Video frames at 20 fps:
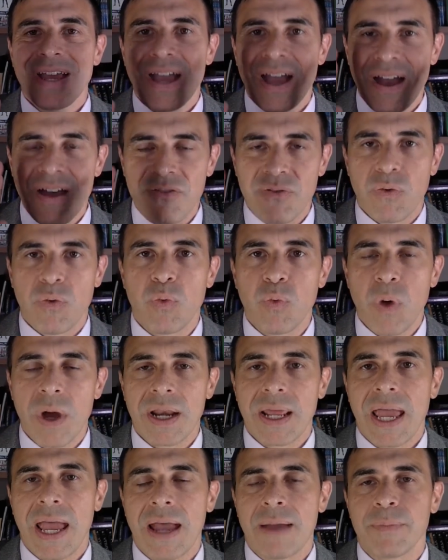of what
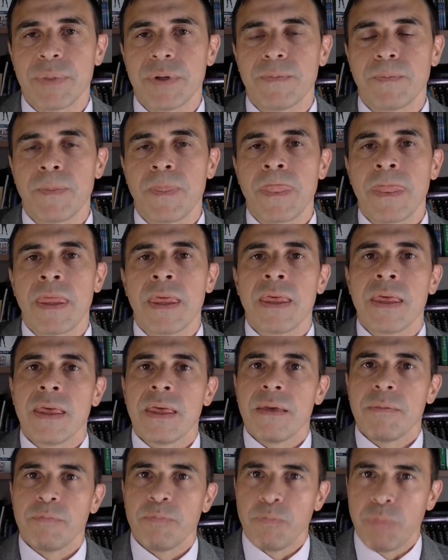happened.
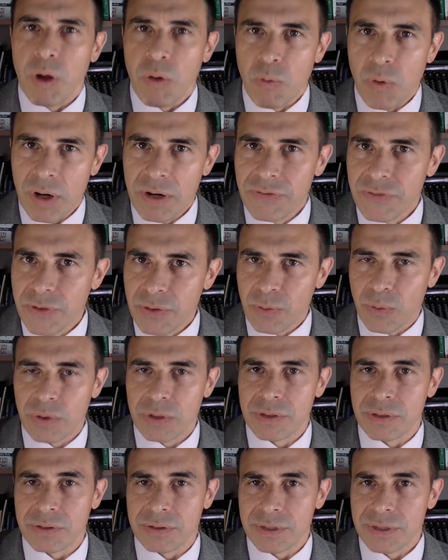But what if there
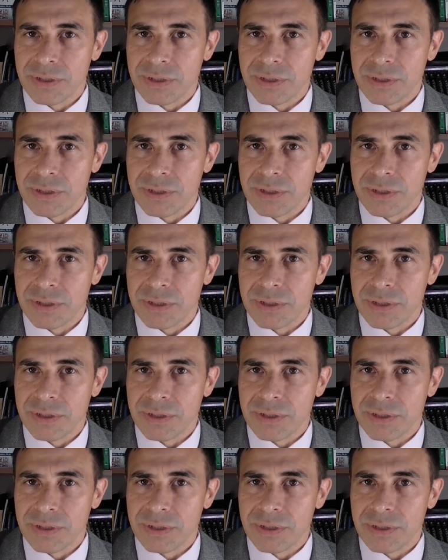weren't?